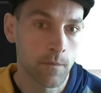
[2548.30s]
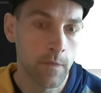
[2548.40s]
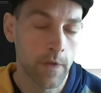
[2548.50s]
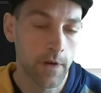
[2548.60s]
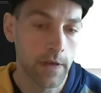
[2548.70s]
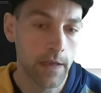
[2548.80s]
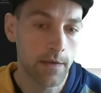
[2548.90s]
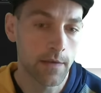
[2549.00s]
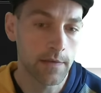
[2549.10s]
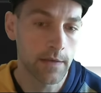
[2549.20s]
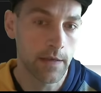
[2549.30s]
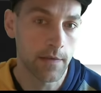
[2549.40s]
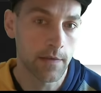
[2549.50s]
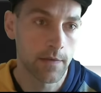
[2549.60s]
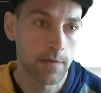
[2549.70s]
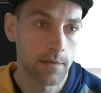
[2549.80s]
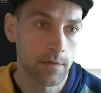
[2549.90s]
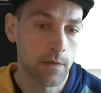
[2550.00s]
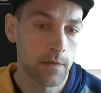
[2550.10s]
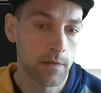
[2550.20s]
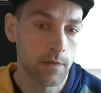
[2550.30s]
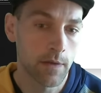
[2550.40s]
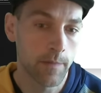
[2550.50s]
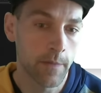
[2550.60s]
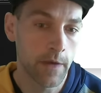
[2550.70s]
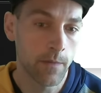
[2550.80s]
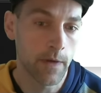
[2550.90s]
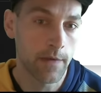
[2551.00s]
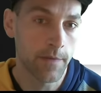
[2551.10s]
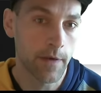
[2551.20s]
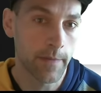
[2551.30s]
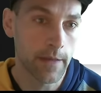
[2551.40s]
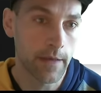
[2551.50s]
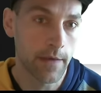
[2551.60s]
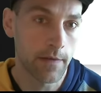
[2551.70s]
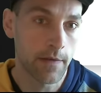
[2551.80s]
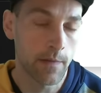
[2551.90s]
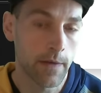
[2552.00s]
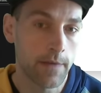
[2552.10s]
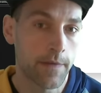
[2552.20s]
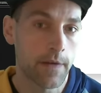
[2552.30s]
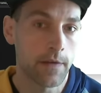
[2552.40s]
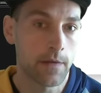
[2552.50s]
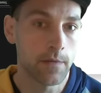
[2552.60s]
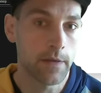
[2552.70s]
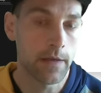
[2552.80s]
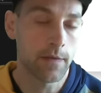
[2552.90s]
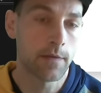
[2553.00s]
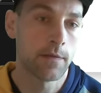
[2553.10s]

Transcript: They're at eight cards in hand. They might Wildfire my land. They Wildfire their own land.